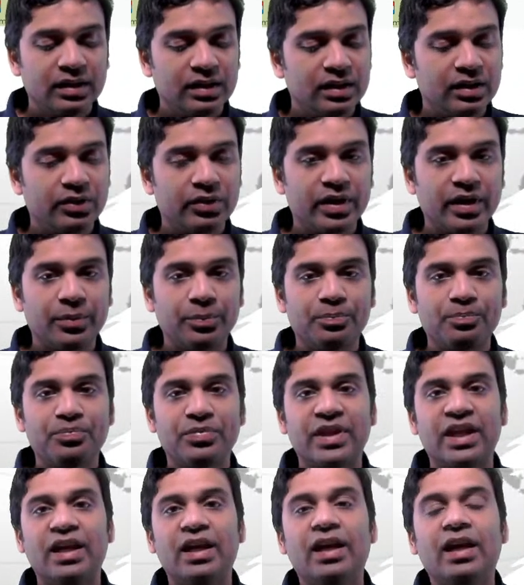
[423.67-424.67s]
Okay.
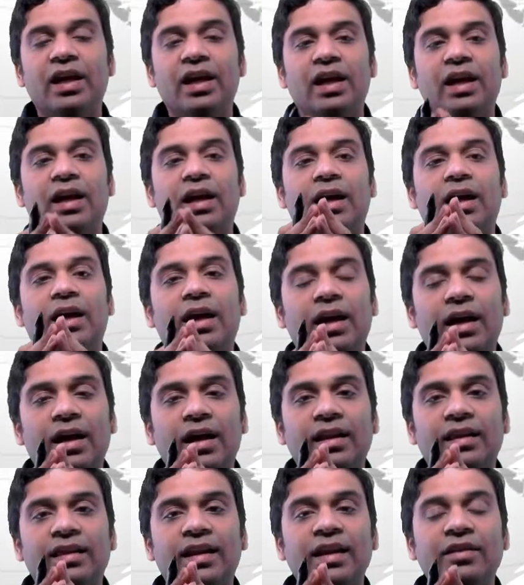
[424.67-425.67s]

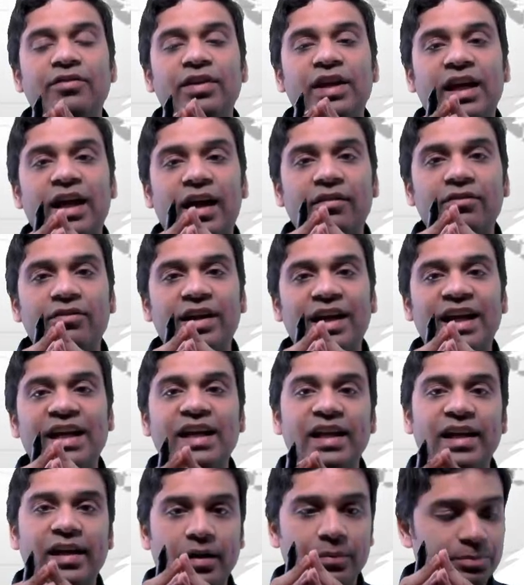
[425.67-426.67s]
Then we have
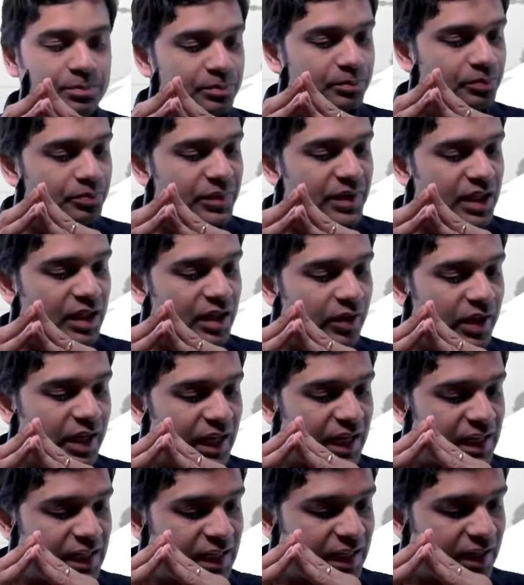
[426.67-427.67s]
India. Okay,
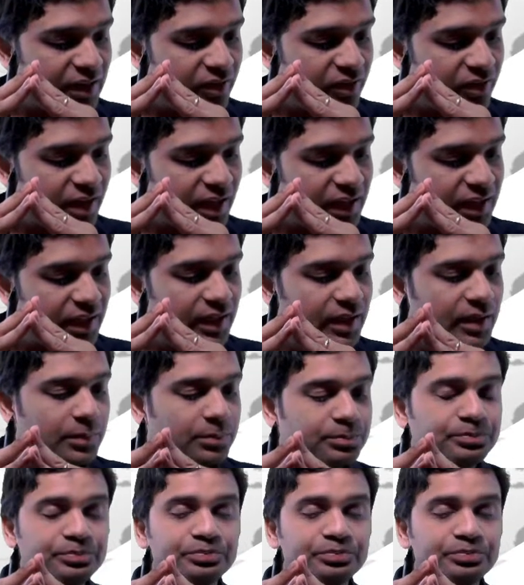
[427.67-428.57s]
Indian ranking.